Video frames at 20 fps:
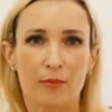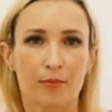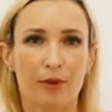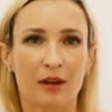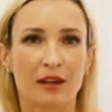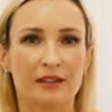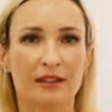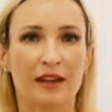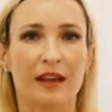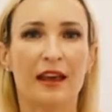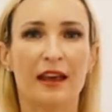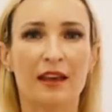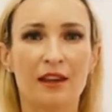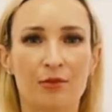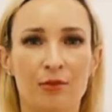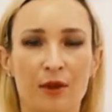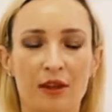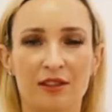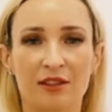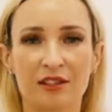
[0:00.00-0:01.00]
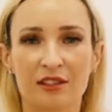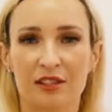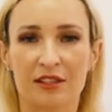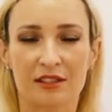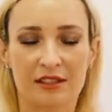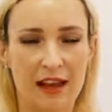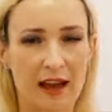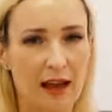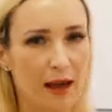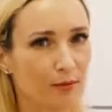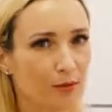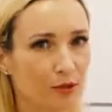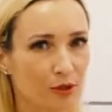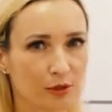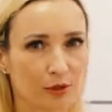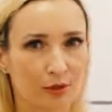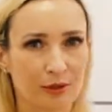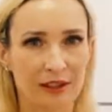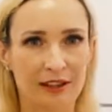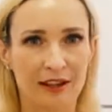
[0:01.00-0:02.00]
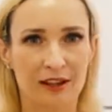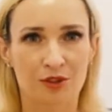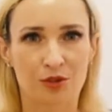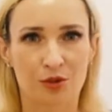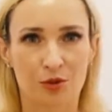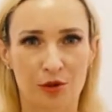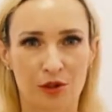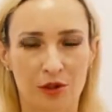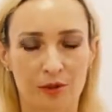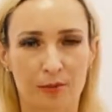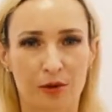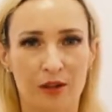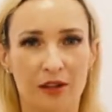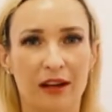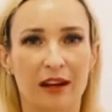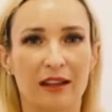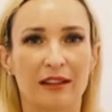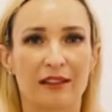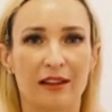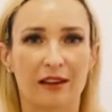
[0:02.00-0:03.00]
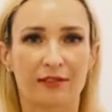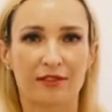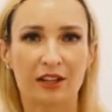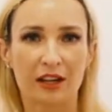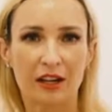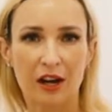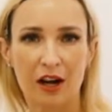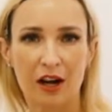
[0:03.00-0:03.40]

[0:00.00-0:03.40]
but anyway this is absolutely adorable i love the